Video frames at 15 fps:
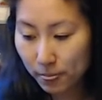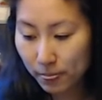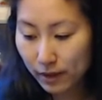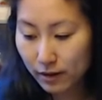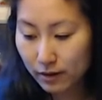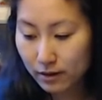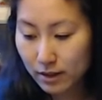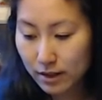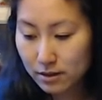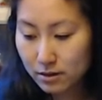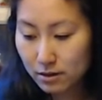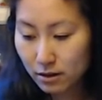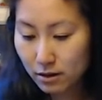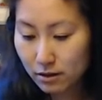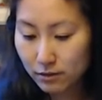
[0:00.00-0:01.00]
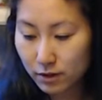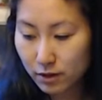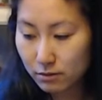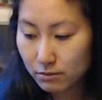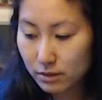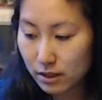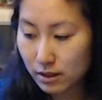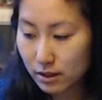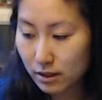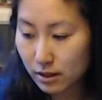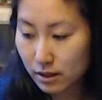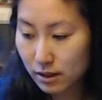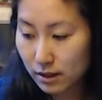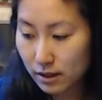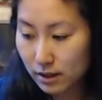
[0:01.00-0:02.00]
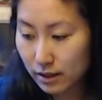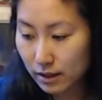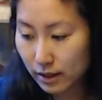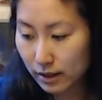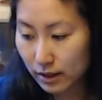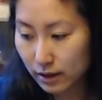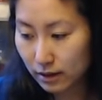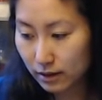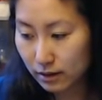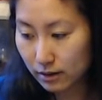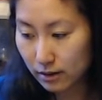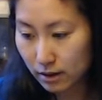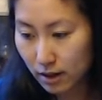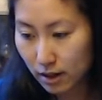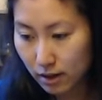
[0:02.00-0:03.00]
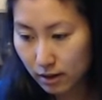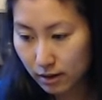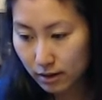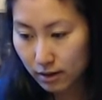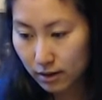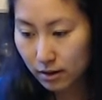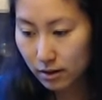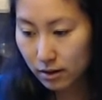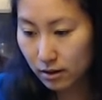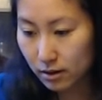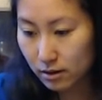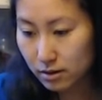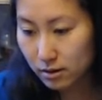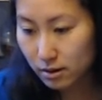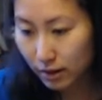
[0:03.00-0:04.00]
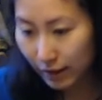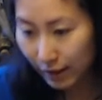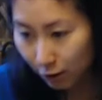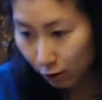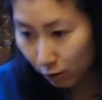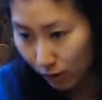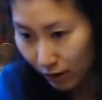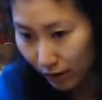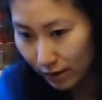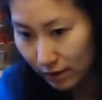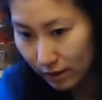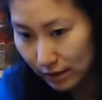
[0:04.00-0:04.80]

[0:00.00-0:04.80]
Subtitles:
that's all of them. And scale-wise,